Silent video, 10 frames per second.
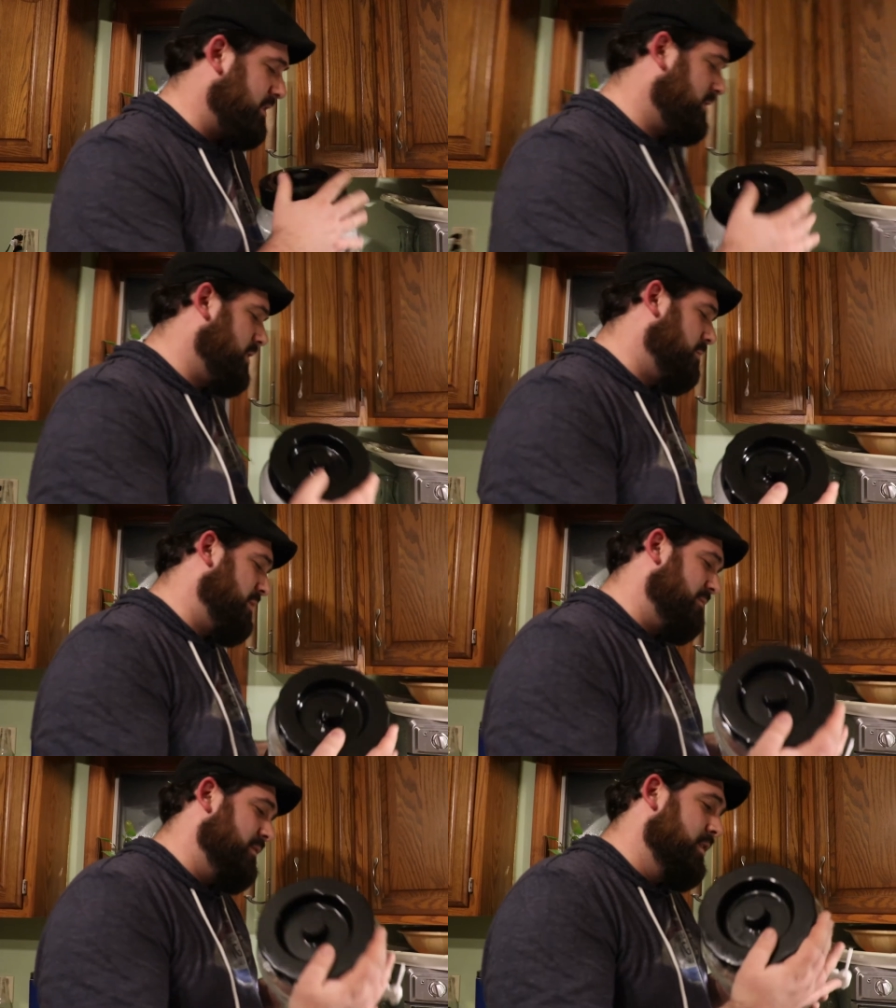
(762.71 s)
So
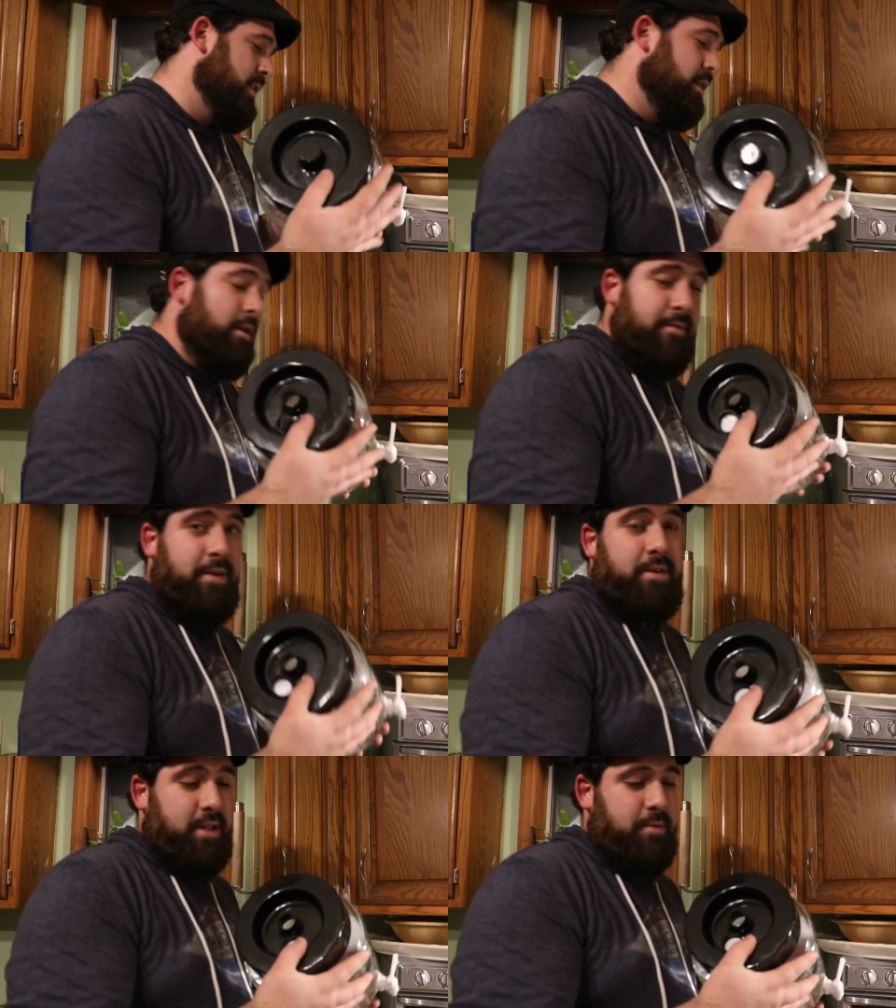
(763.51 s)
we've
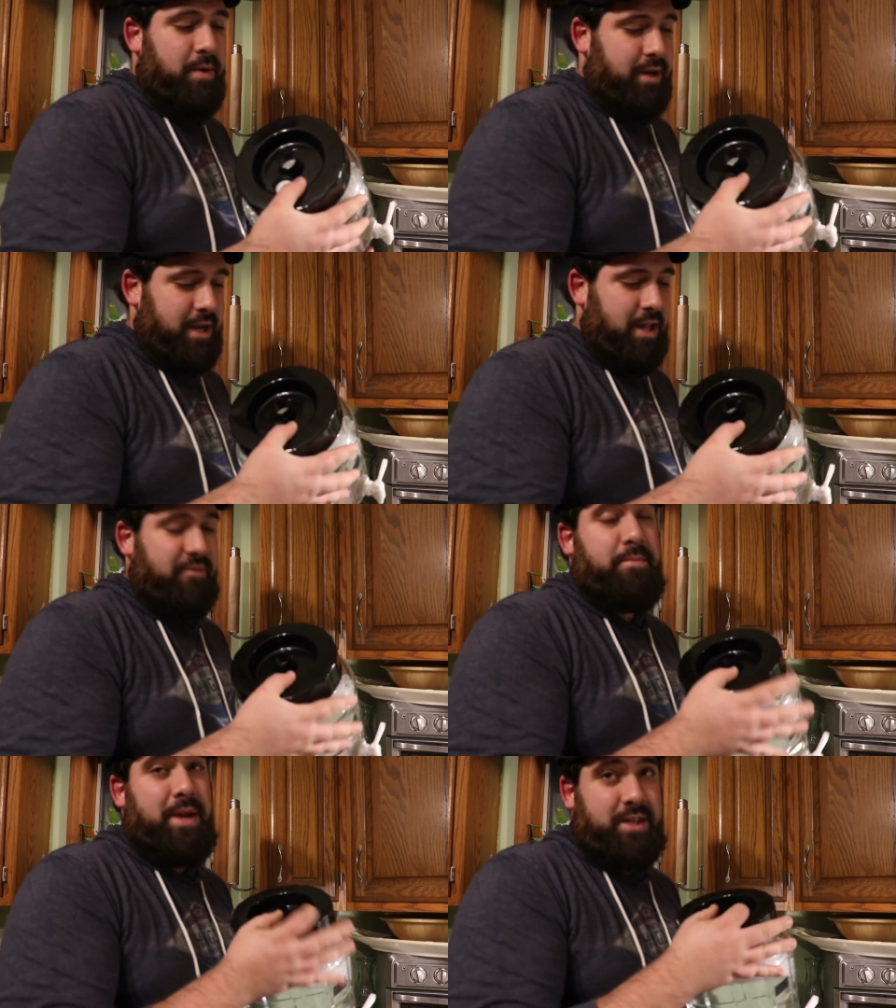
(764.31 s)
filled the 1 gallon
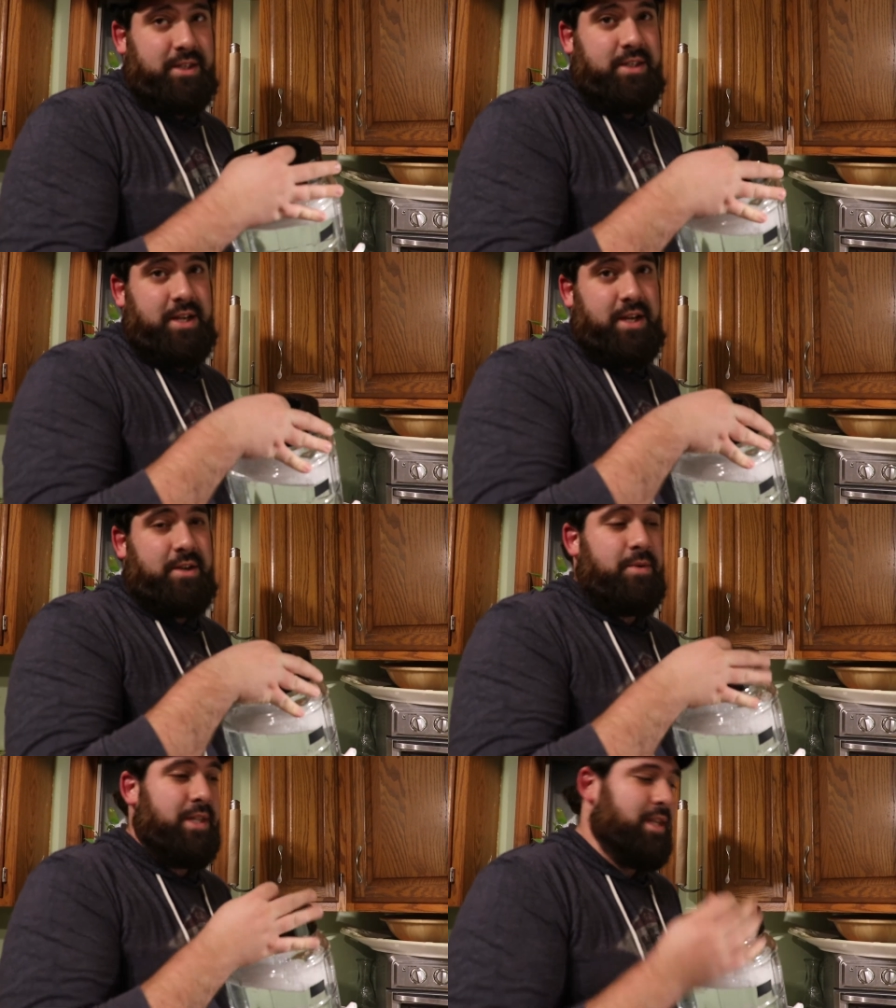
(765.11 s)
fermenting
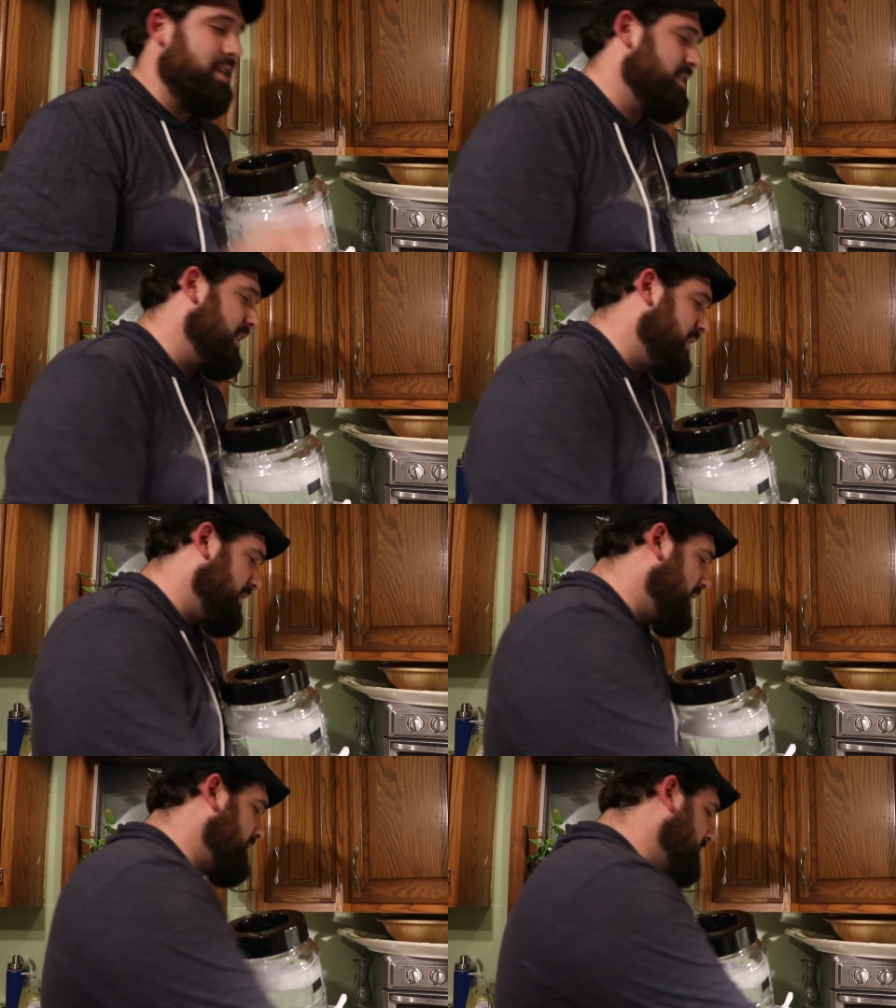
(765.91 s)
tank with a
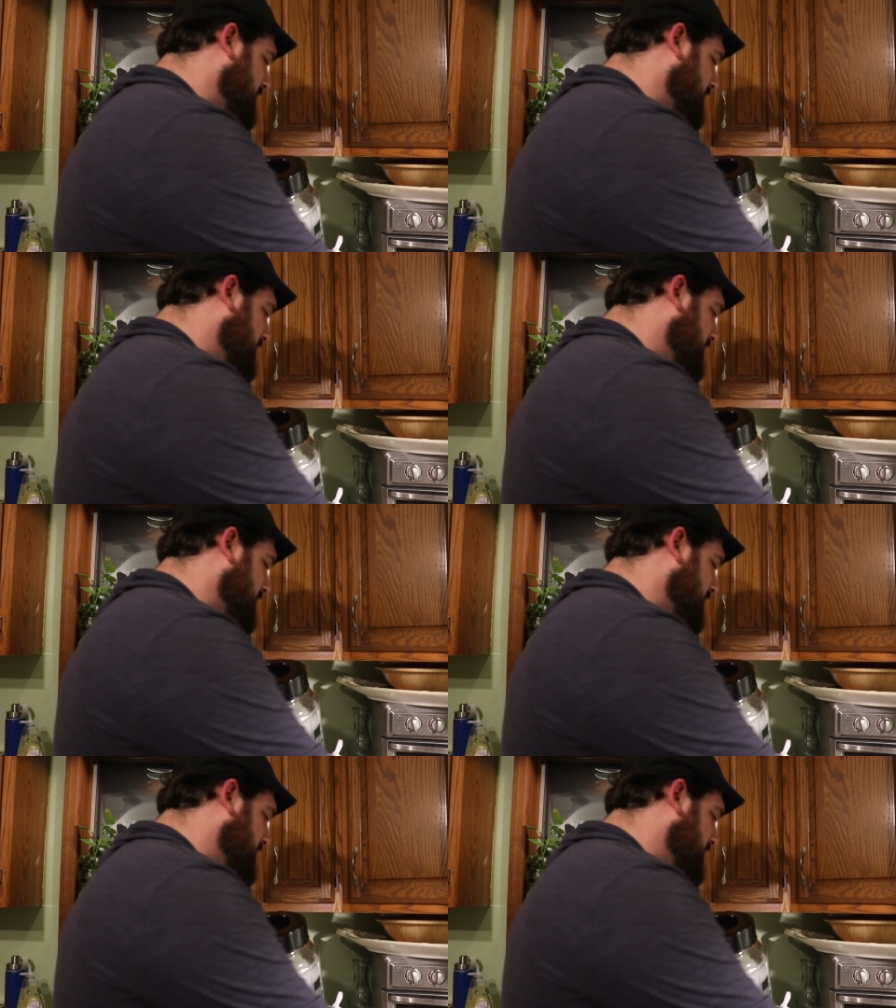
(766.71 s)
sanitizing